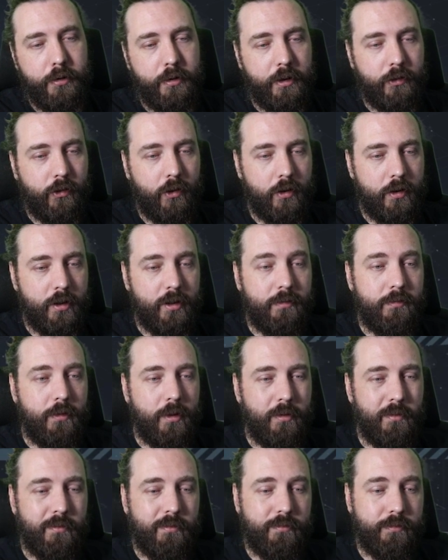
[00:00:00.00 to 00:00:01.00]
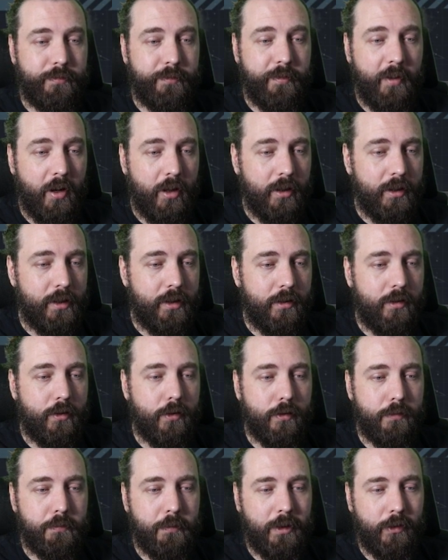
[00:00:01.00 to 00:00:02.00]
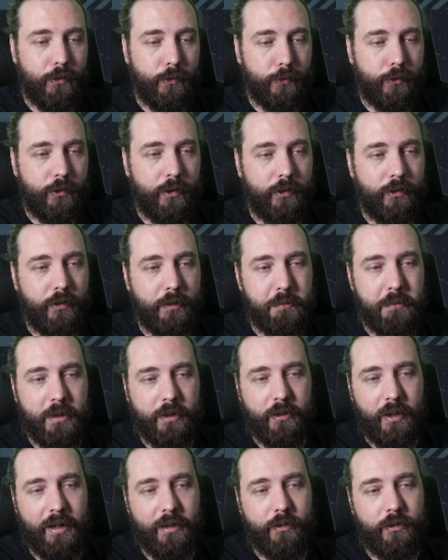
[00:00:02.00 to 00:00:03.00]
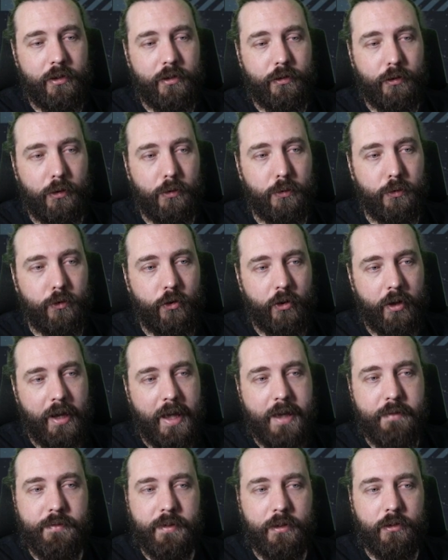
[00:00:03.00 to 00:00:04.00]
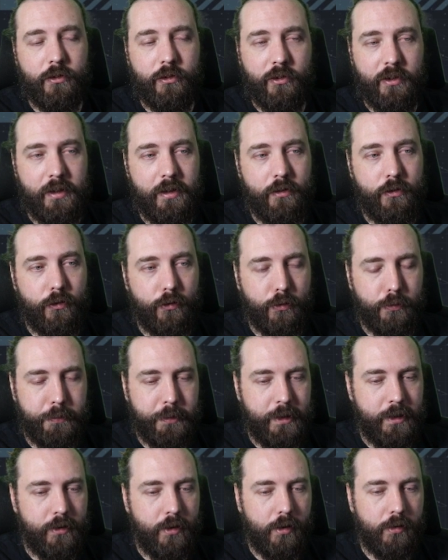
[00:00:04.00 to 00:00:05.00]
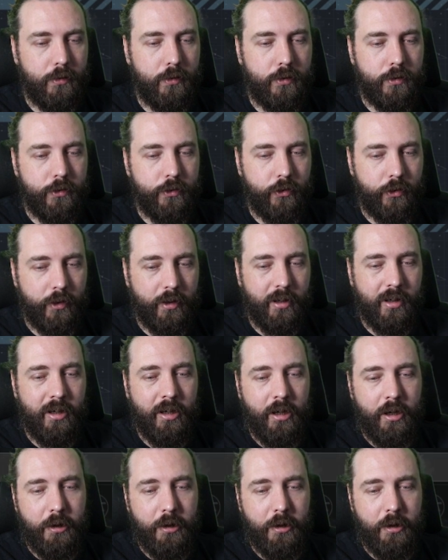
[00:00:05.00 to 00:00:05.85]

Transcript: It's got a fairly good missile system, but it has this ultra-heavy siege torpedo launcher,